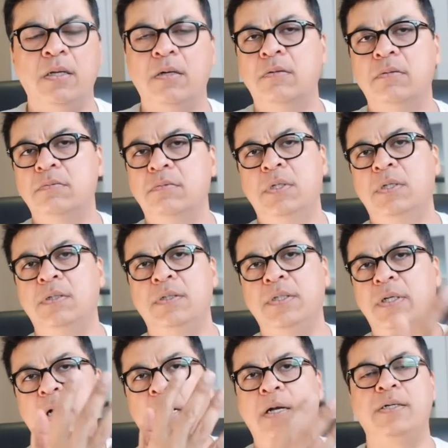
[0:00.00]
you know uh,
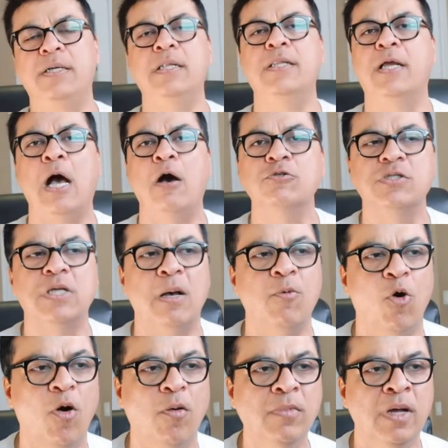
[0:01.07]
till the cows come
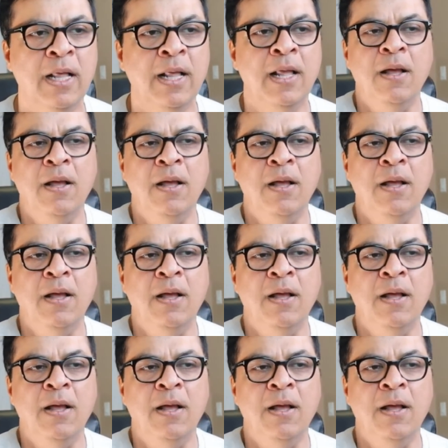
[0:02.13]
home.